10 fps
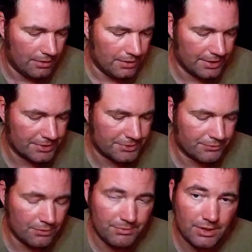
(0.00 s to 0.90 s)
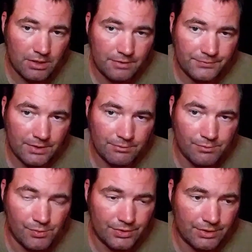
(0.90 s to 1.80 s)
It just threw me off that when
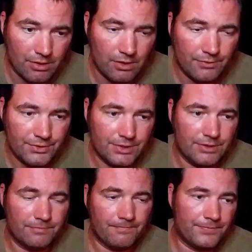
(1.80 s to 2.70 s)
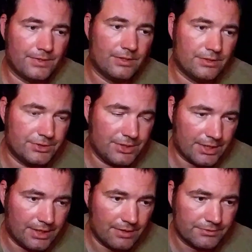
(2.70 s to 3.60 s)
we went there, all the
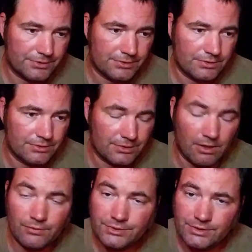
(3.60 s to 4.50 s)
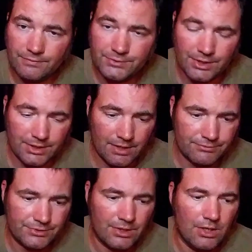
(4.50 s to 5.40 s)
checkouts, all the
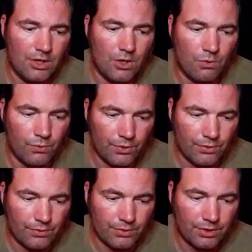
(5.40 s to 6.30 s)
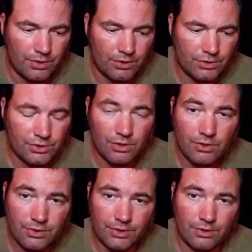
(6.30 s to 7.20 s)
self-checkouts were
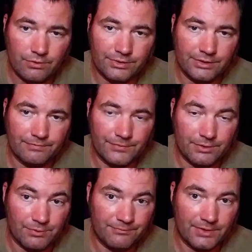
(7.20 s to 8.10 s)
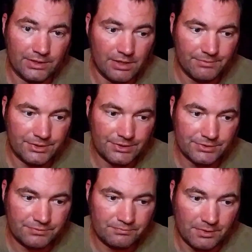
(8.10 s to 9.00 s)
card only. And we found out
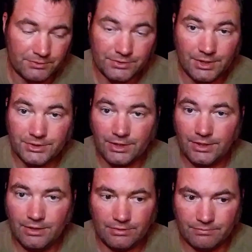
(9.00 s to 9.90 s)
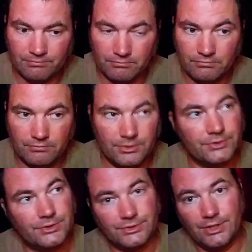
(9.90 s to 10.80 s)
because I was trying to check out and
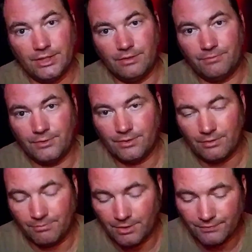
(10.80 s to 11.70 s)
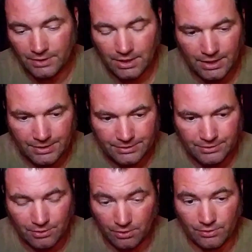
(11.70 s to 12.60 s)
there's a sign up there above the light,
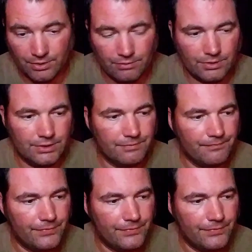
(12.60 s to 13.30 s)
card only,